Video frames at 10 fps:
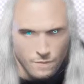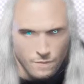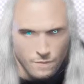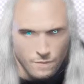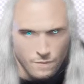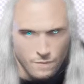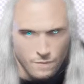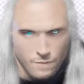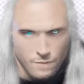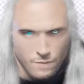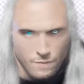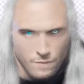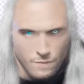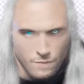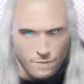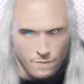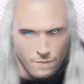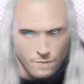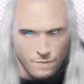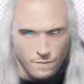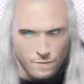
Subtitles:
Nobody speaks.